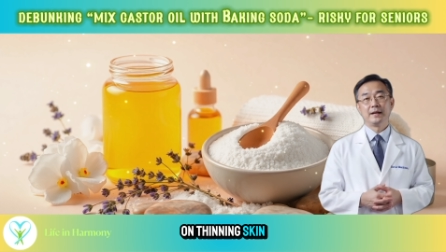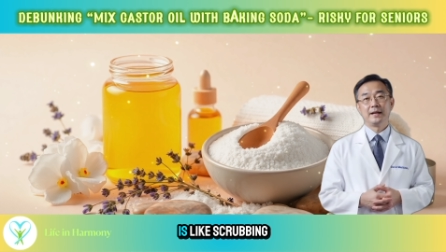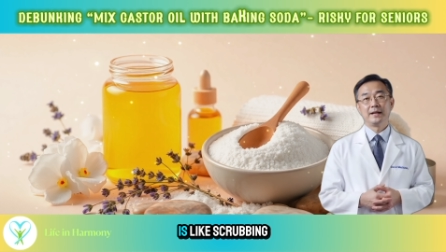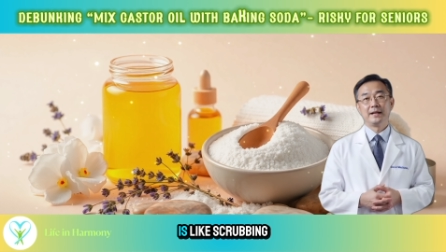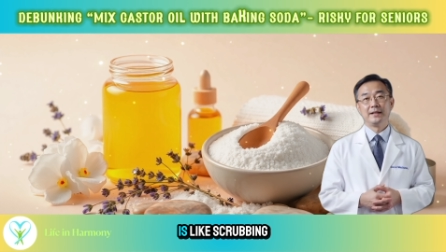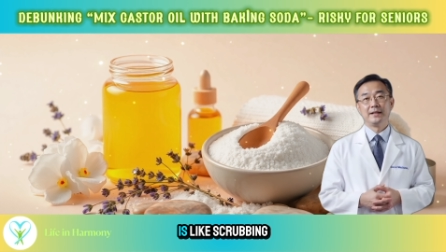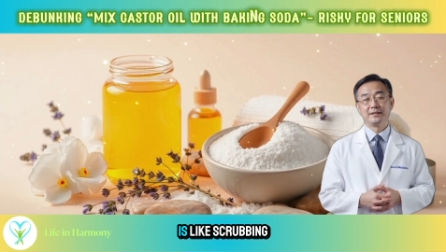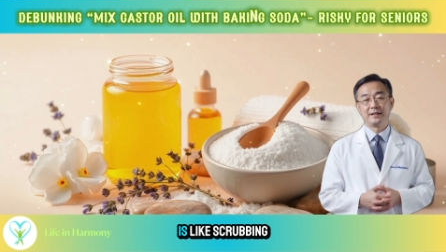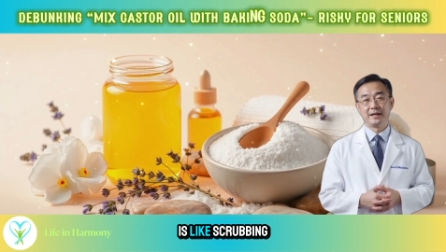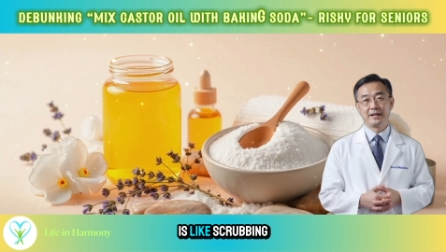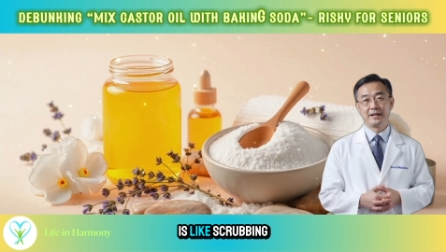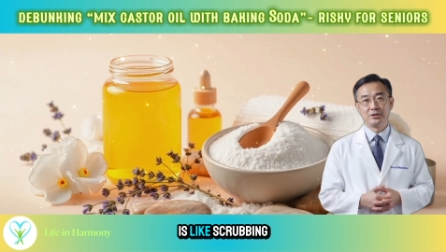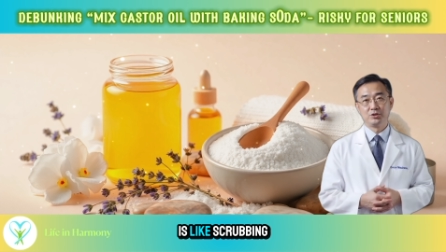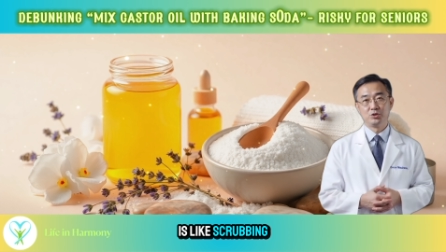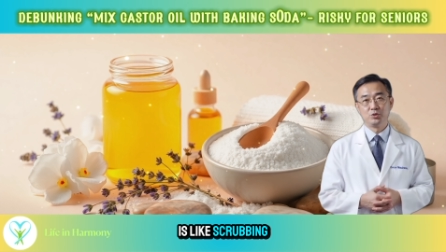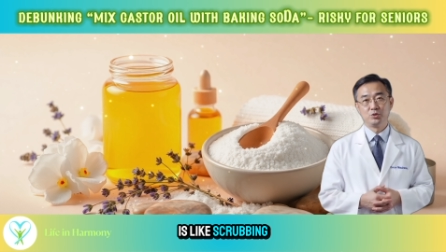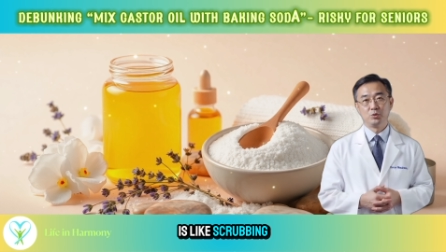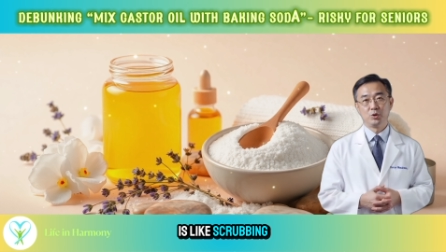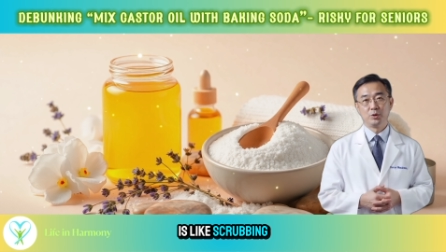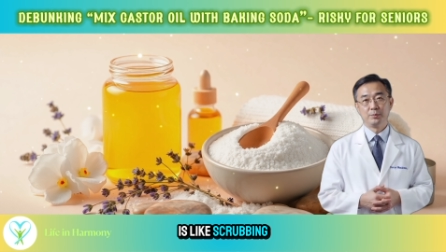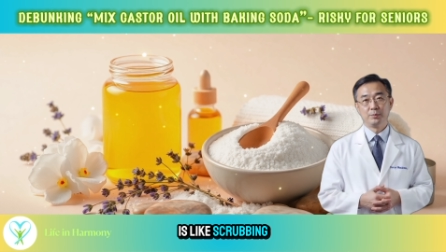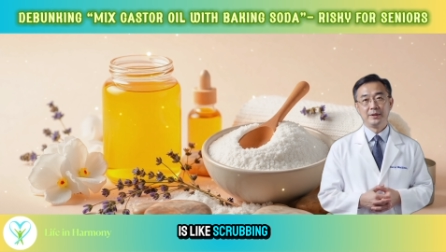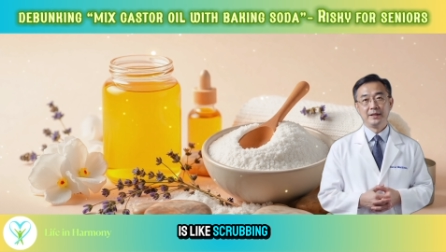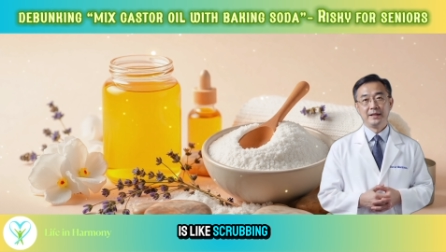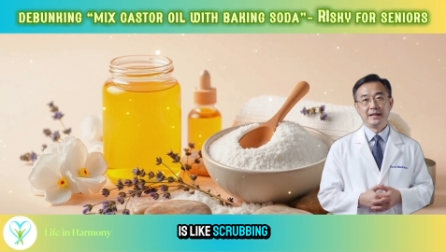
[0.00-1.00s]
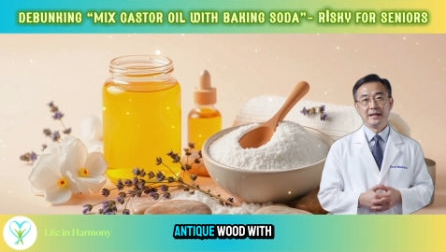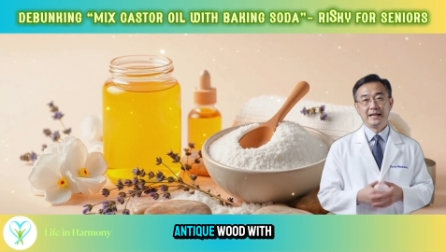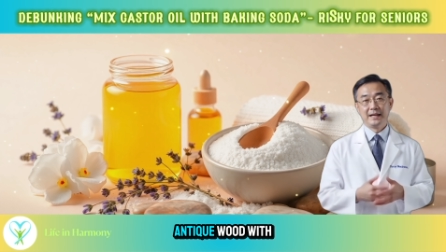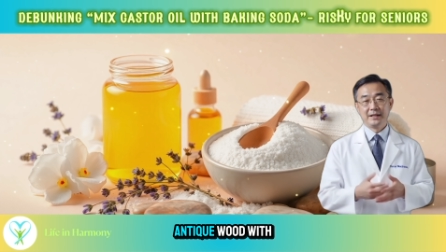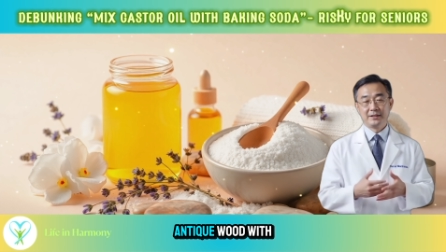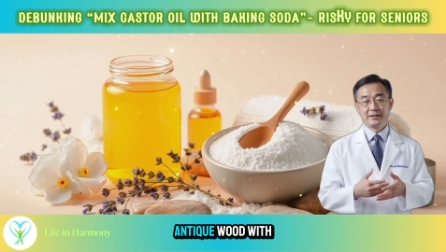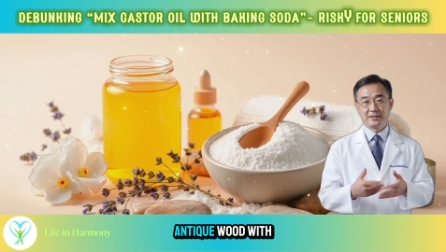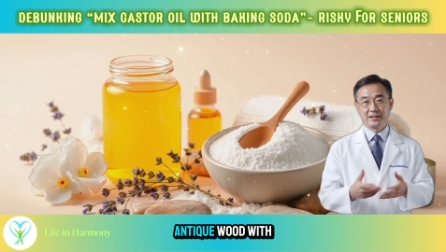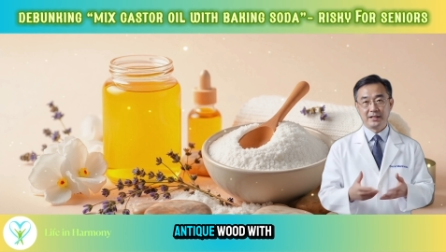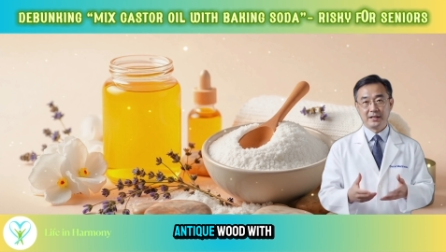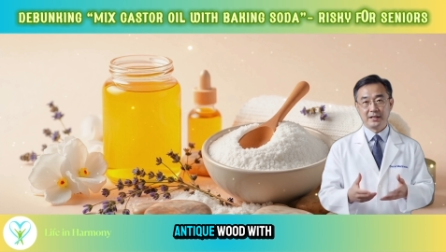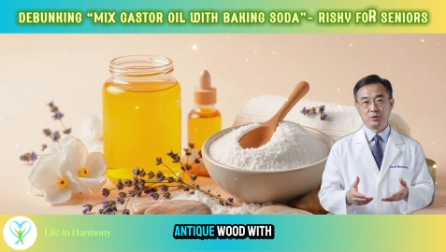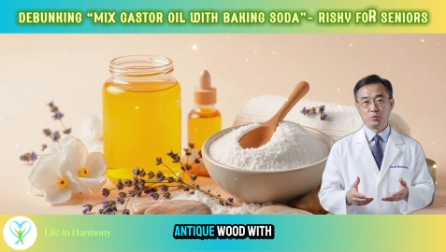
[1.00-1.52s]
is like scrubbing
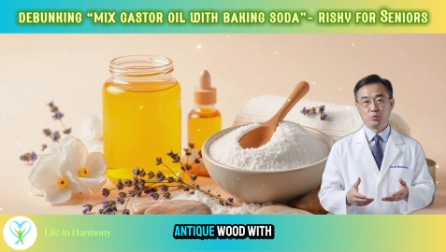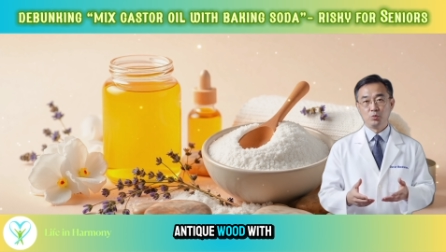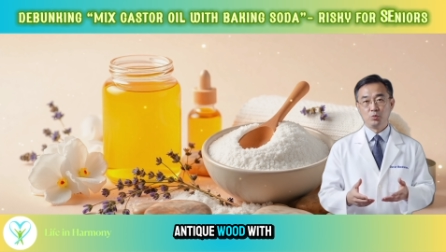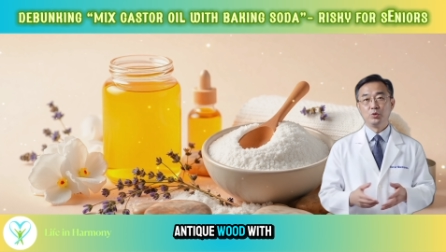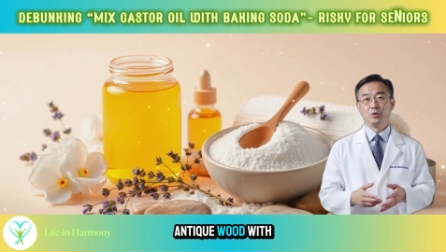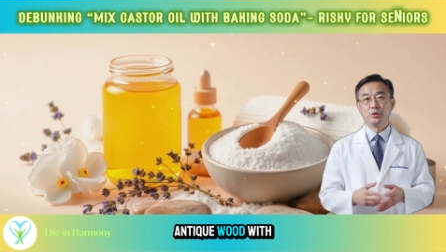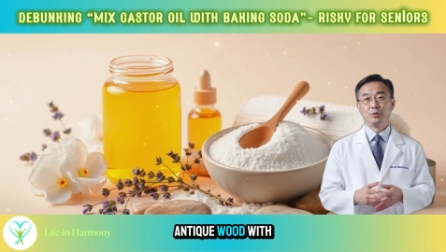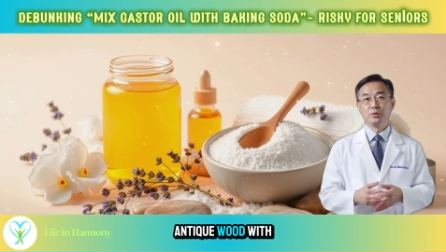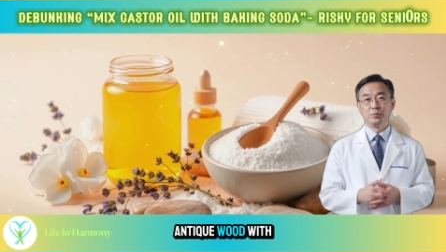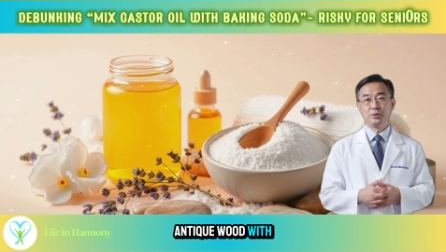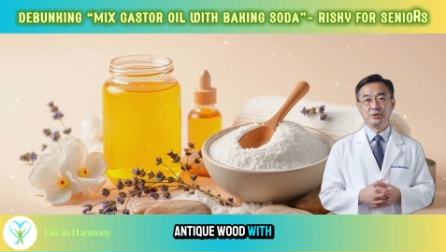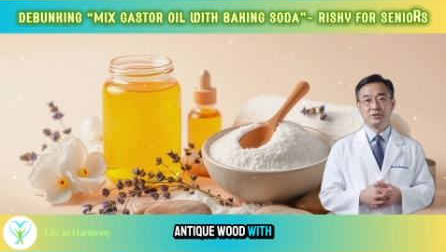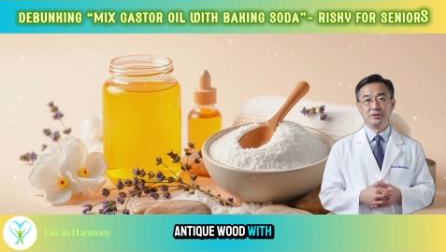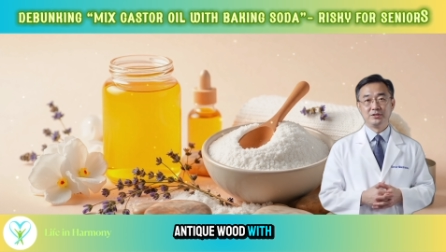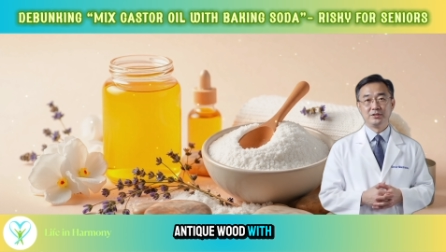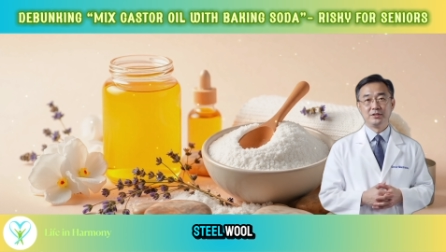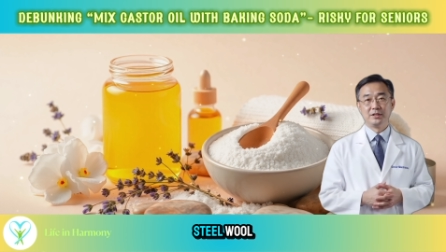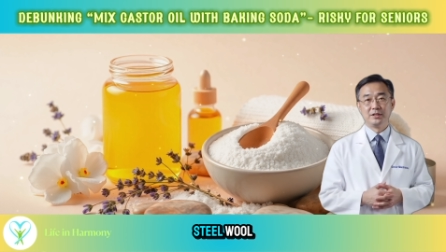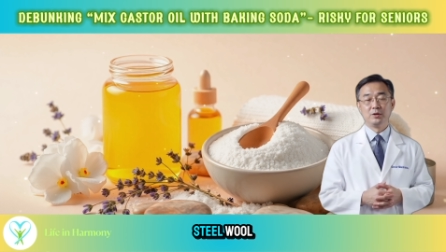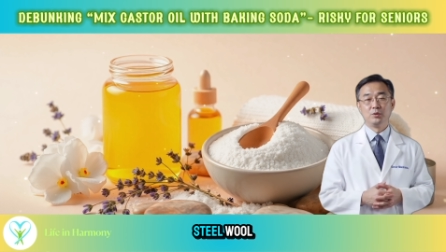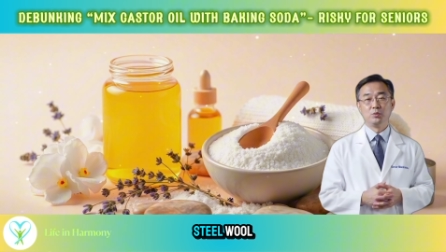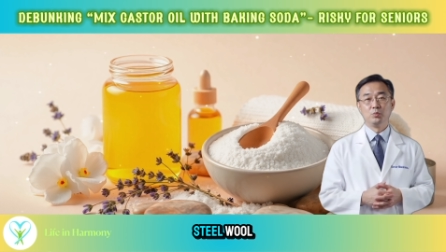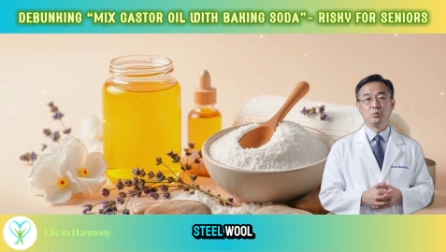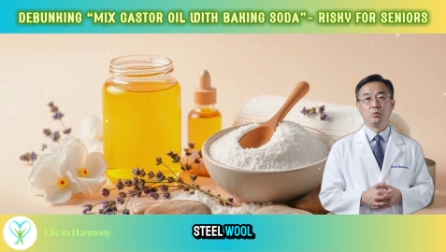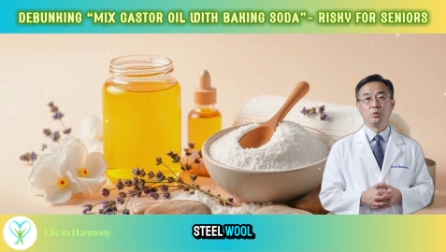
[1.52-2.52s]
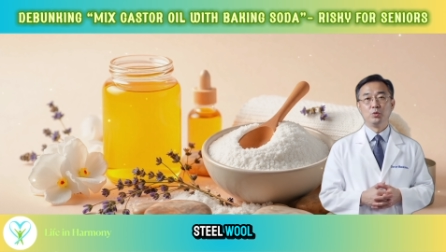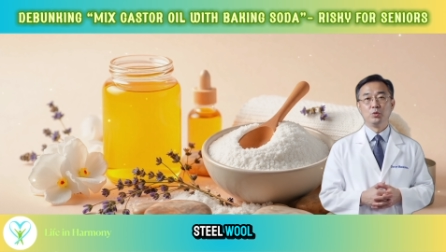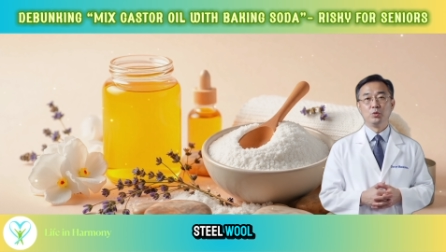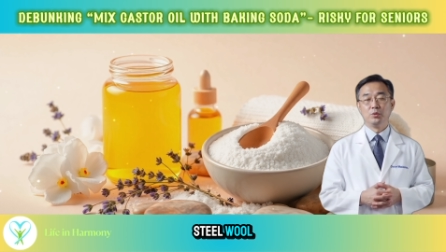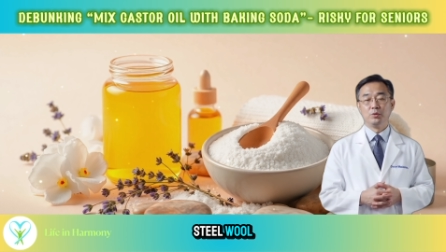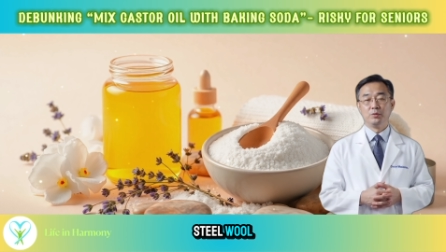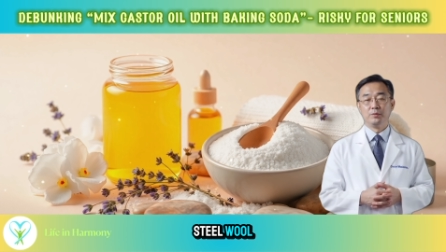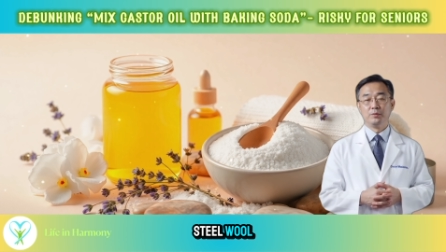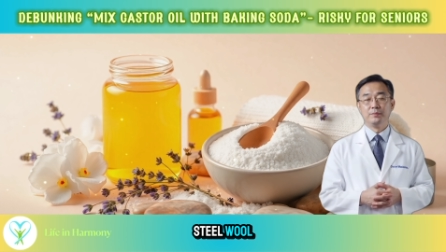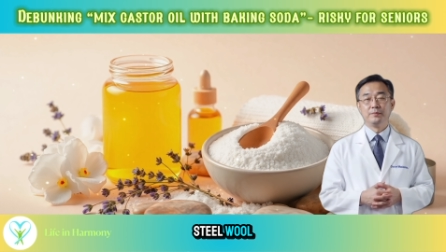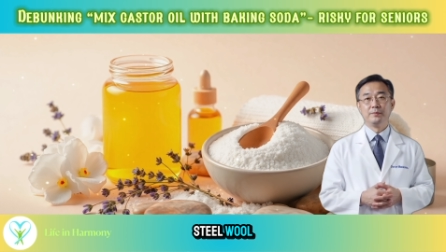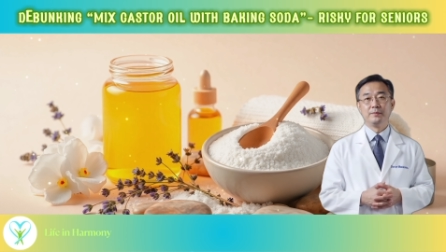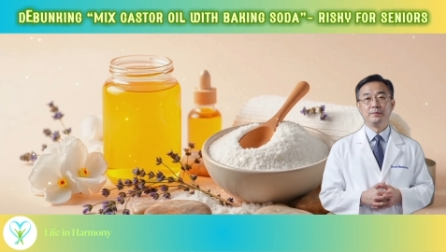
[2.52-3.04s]
antique wood with steel wool.